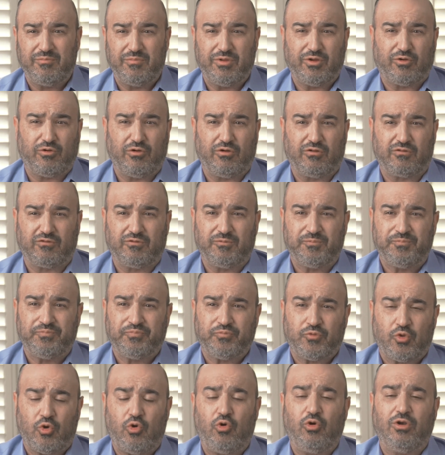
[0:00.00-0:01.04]
Because
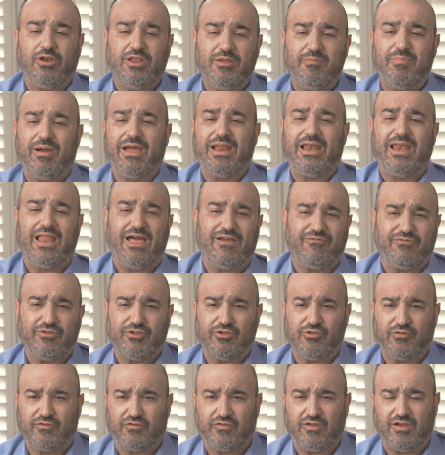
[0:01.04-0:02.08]
only by
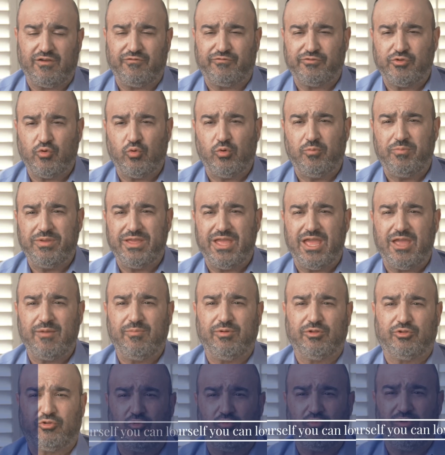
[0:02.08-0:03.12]
loving yourself, you will be
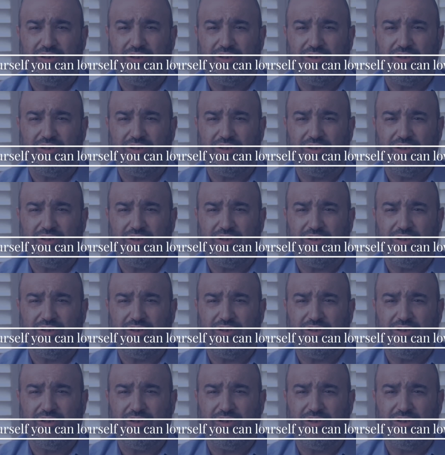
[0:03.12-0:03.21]
able to